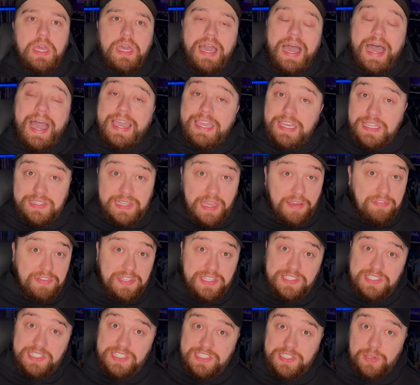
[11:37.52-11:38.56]
I can
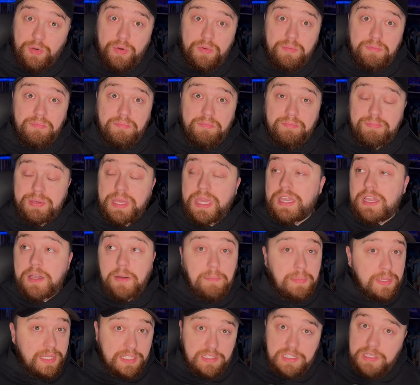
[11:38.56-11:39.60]
definitely see someone being
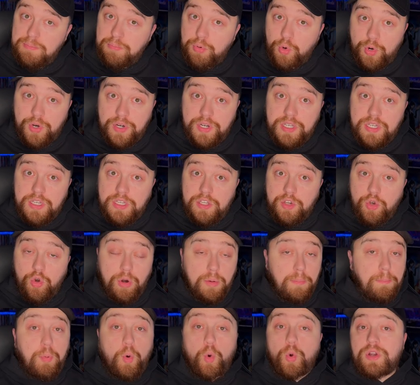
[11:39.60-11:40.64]
completely bored
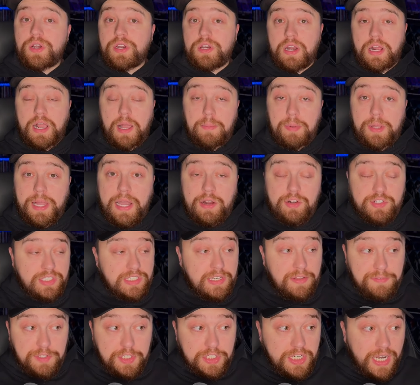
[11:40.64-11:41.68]
or bored in a couple hours. And
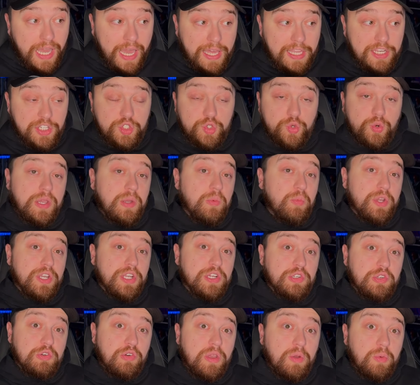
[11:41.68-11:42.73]
if you're not enjoying what
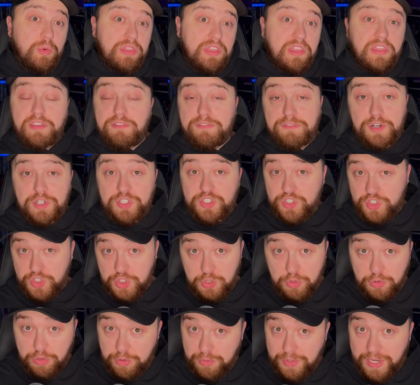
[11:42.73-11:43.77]
you're doing within the first
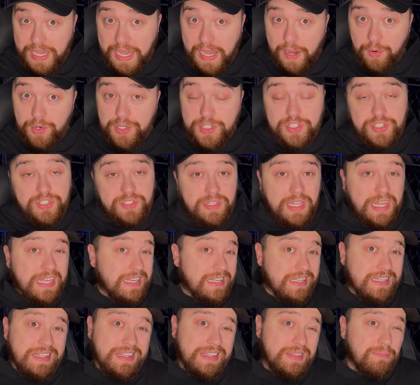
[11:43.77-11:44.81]
two, three hours,
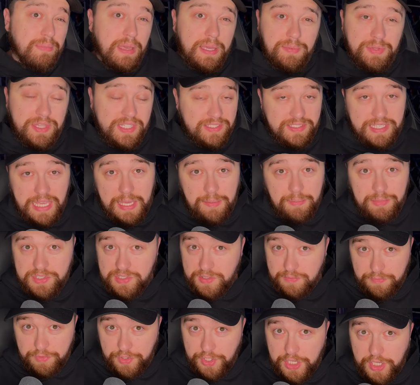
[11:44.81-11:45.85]
then maybe this game
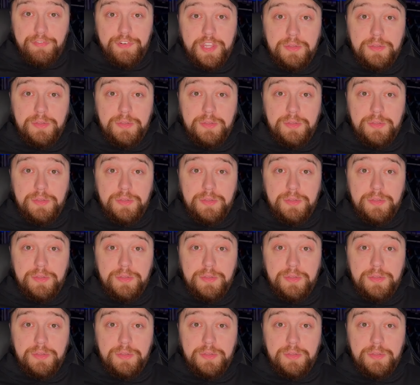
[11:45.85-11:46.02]
isn't for you.